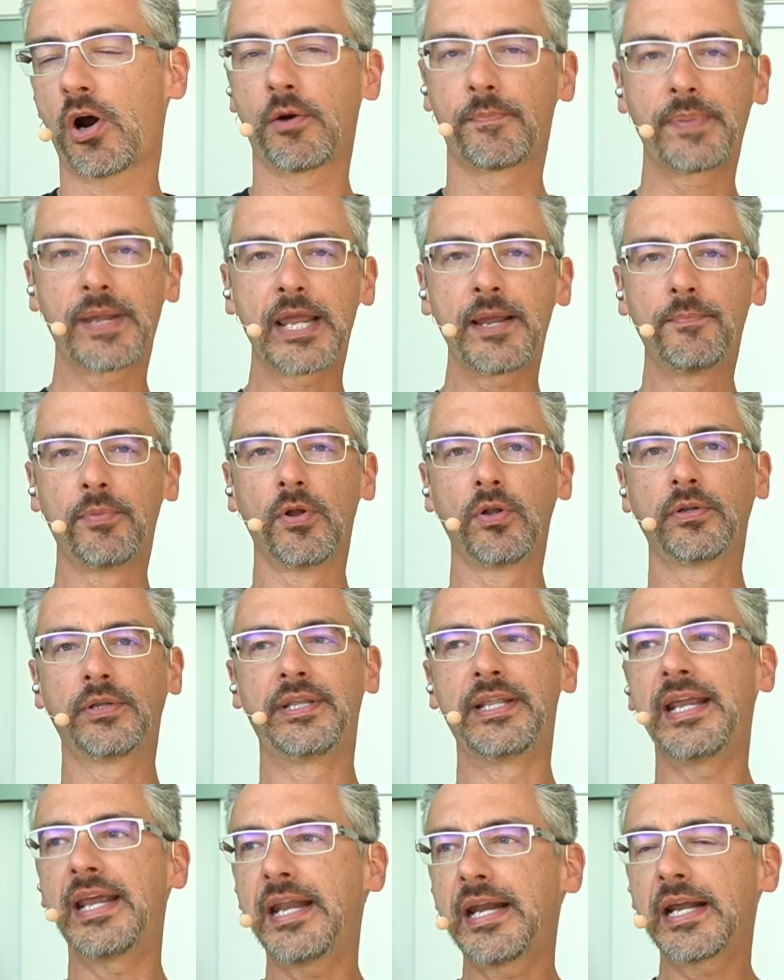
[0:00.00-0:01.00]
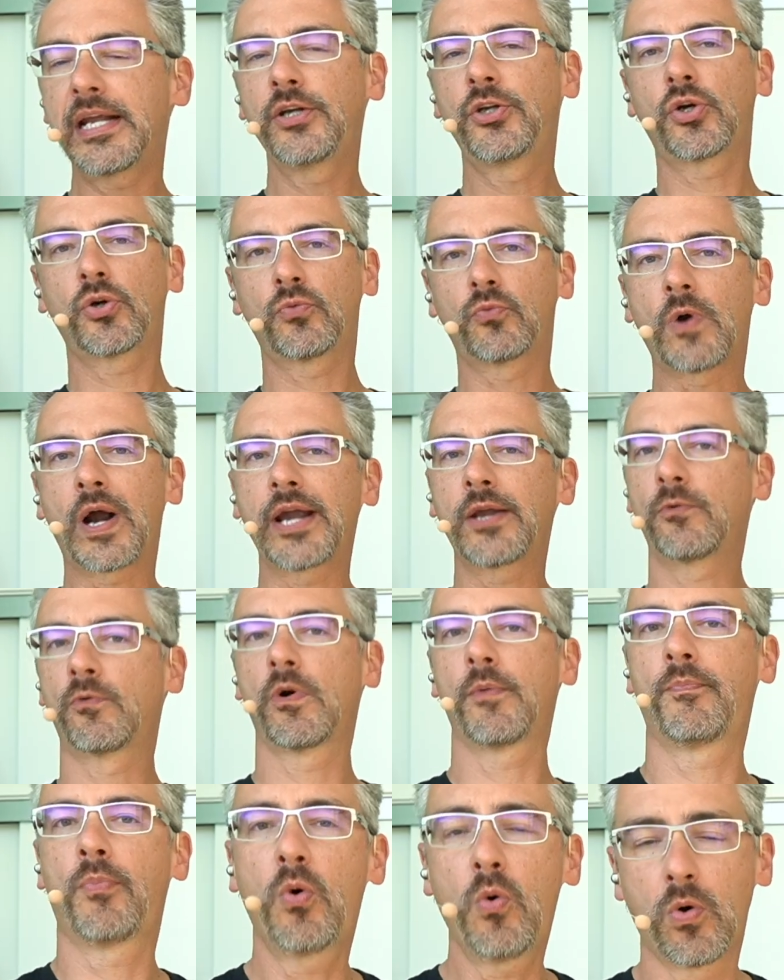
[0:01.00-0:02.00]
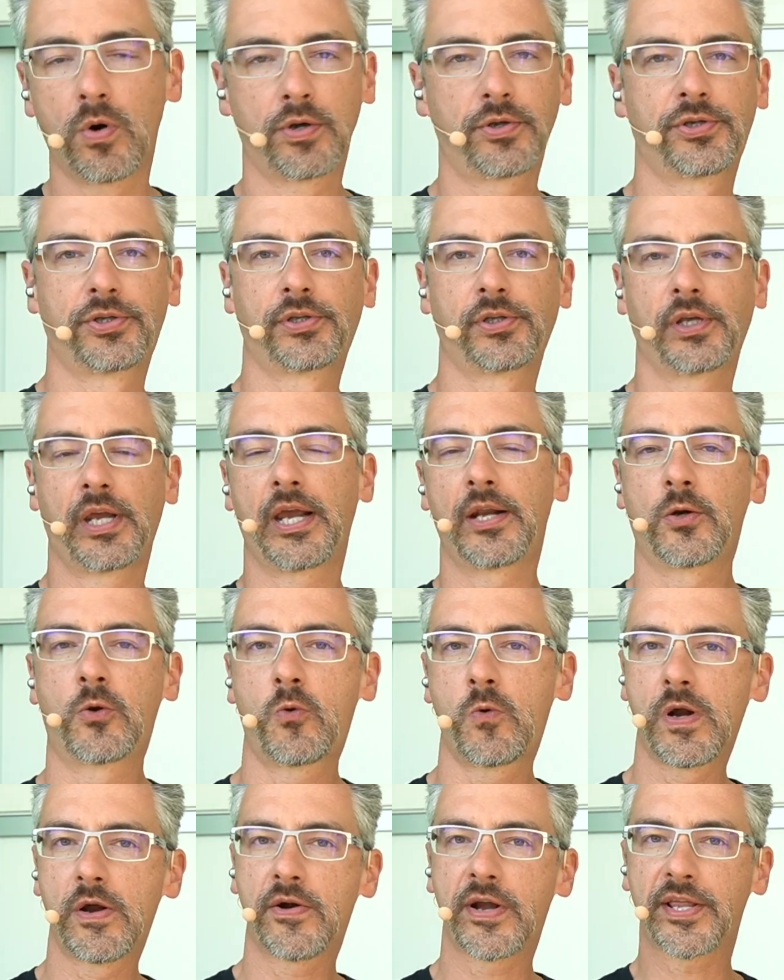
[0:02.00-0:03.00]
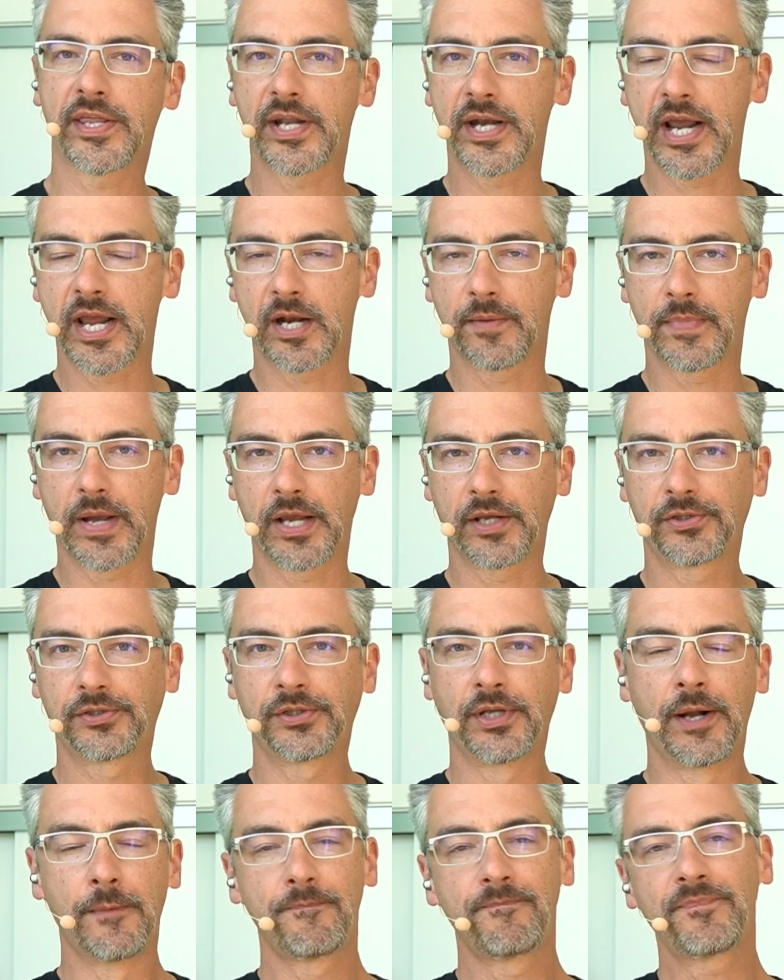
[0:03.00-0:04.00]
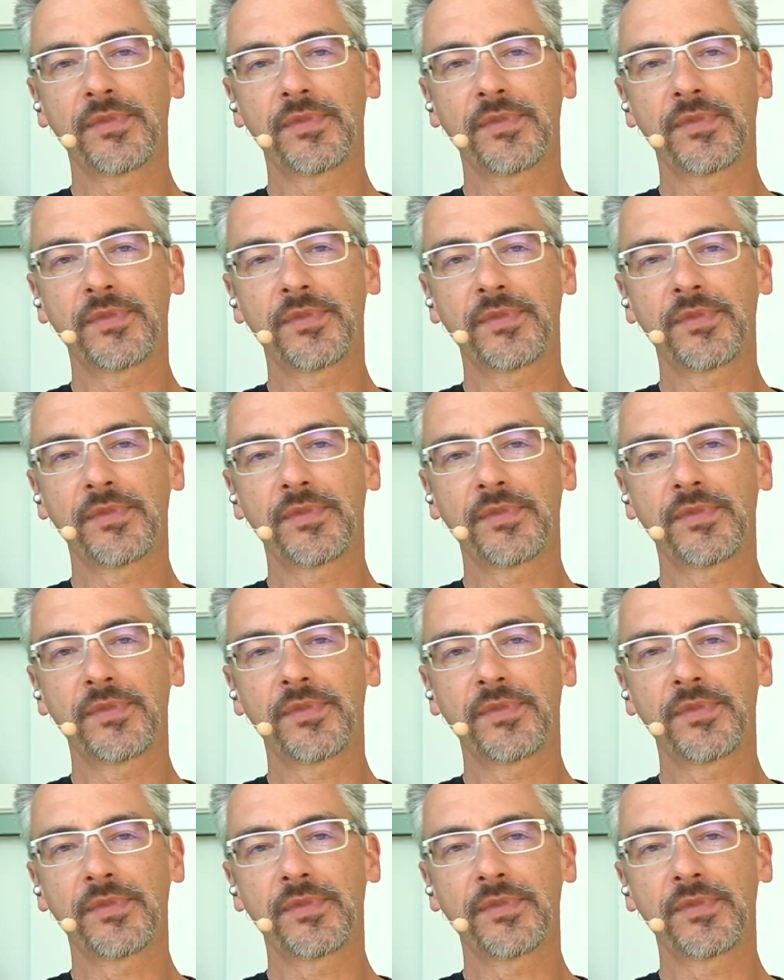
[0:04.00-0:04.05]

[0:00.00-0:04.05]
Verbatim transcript: are people needing to write reports and query the database?